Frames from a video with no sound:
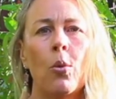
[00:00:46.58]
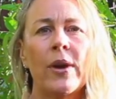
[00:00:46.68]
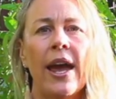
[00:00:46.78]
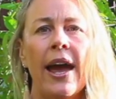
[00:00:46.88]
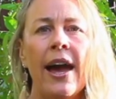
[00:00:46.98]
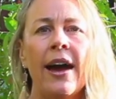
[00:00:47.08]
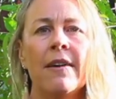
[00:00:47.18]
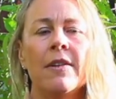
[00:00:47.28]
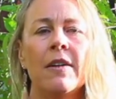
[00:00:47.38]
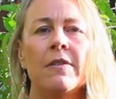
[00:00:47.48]
we
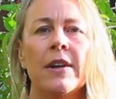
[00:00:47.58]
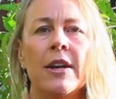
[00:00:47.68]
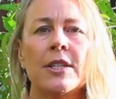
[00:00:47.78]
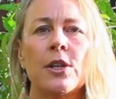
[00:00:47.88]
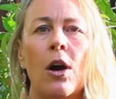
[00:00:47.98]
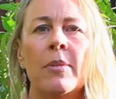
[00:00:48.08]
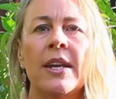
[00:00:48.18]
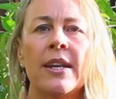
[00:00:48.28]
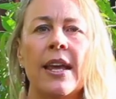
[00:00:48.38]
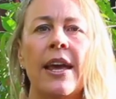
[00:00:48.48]
have a very
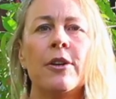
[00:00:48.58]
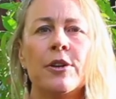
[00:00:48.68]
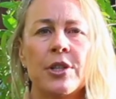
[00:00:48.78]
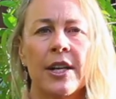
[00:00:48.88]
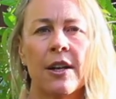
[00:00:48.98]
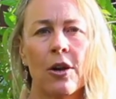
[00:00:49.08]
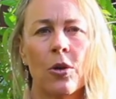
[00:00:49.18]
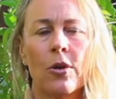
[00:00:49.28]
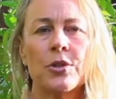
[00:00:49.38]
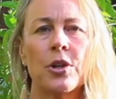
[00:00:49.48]
dominant energy in our
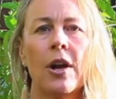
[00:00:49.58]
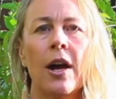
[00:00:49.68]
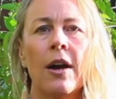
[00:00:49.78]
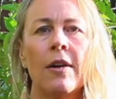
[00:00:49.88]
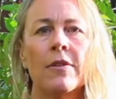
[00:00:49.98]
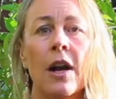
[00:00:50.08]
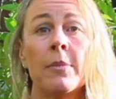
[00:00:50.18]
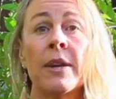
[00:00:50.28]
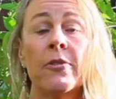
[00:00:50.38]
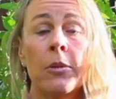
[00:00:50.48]
culture of
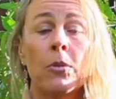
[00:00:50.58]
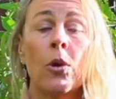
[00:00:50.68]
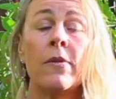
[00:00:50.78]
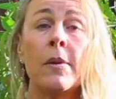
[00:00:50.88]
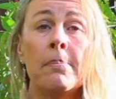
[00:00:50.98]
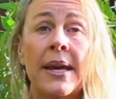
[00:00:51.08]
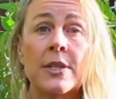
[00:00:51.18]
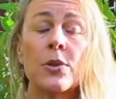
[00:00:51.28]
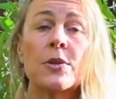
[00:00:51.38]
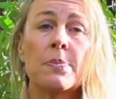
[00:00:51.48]
coming from more of a
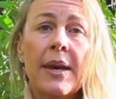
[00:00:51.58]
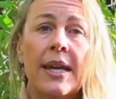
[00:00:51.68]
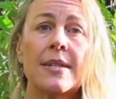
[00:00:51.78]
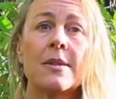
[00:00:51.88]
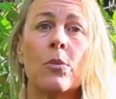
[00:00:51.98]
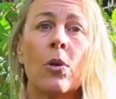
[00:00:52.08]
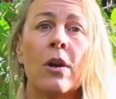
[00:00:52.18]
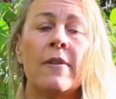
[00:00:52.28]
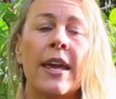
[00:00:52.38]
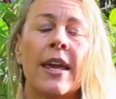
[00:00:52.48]
mental space, more
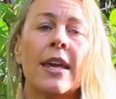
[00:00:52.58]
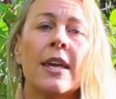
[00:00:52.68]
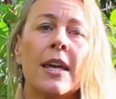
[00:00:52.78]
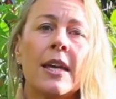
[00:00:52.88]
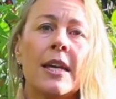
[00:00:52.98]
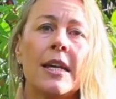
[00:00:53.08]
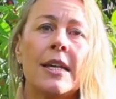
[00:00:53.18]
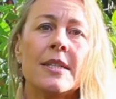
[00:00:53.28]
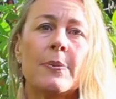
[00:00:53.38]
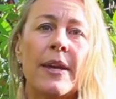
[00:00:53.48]
of a
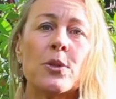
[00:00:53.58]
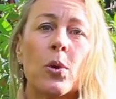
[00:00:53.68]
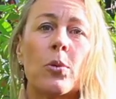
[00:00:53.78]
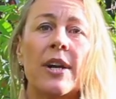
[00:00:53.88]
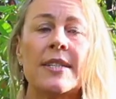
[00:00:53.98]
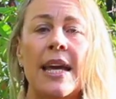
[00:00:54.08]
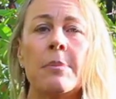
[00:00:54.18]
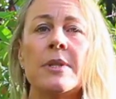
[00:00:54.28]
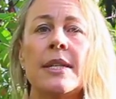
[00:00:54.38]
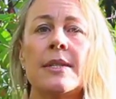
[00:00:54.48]
space where we're
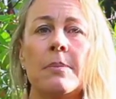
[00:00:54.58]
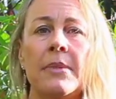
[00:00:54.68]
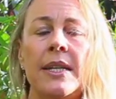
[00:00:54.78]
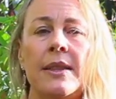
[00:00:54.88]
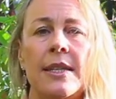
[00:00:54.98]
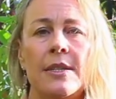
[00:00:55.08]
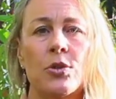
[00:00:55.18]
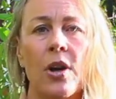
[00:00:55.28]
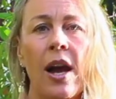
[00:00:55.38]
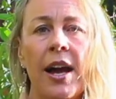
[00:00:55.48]
attempting to meet these
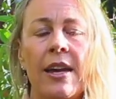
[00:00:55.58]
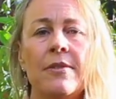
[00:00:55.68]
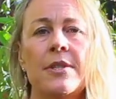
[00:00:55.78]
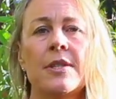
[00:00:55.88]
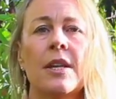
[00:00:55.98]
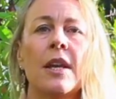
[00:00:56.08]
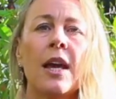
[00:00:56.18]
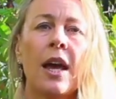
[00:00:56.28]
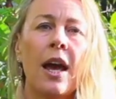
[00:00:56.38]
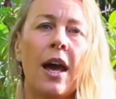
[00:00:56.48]
drives
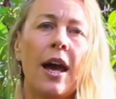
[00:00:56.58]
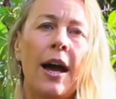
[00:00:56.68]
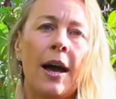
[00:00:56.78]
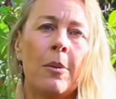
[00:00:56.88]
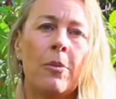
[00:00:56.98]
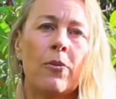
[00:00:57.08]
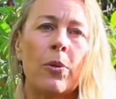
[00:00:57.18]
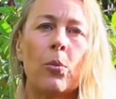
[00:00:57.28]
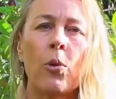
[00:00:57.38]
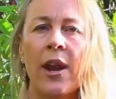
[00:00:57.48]

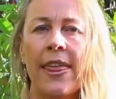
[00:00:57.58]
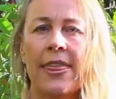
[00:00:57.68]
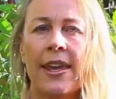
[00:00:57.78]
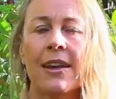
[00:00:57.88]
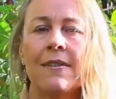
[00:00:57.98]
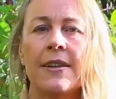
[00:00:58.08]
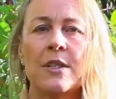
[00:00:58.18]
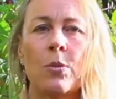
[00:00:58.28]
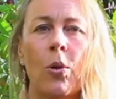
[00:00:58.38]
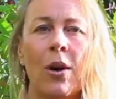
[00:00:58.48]
from what I think of
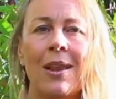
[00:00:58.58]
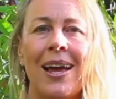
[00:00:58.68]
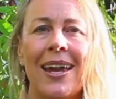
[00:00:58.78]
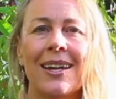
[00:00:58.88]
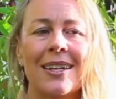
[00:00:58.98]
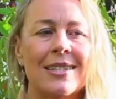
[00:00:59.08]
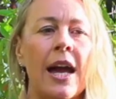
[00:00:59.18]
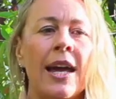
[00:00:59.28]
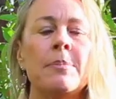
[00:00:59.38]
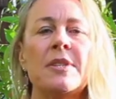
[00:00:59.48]
as more like
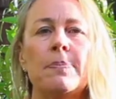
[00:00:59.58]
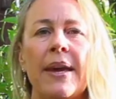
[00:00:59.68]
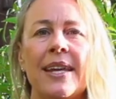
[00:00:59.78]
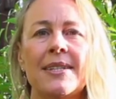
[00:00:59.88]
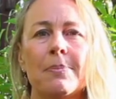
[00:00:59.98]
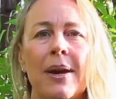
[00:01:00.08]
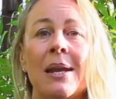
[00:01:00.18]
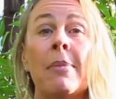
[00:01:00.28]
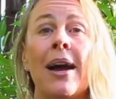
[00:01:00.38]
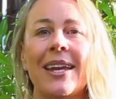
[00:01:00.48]
time, space,
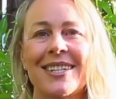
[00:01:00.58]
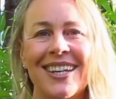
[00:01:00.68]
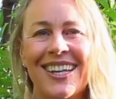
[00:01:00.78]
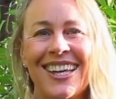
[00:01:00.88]
money, mind.